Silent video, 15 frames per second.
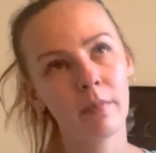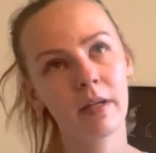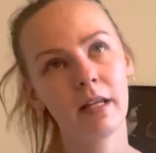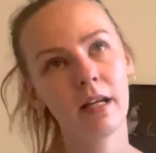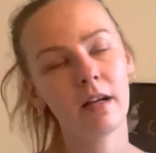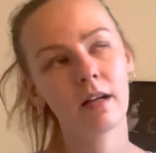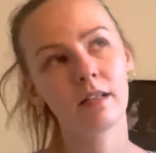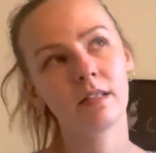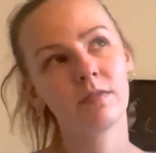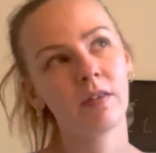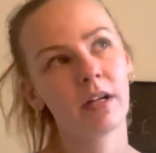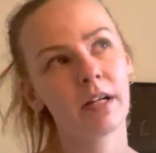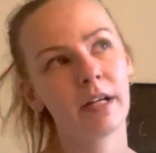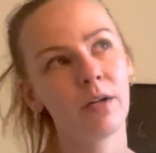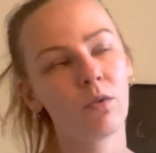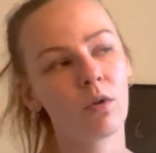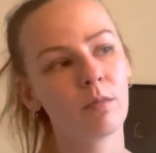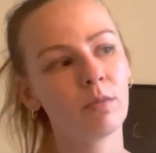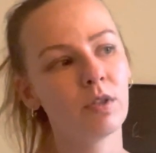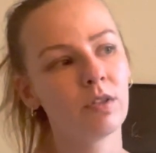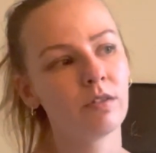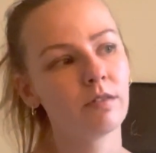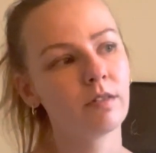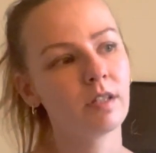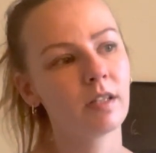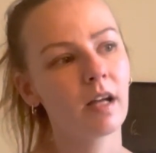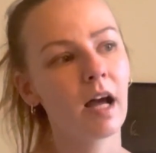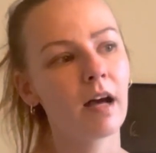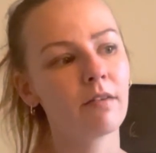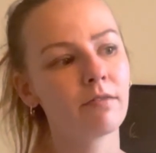But here it's very normal to
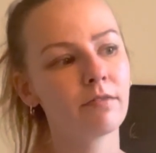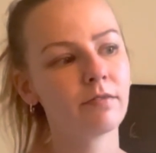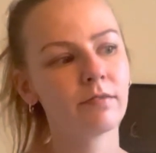have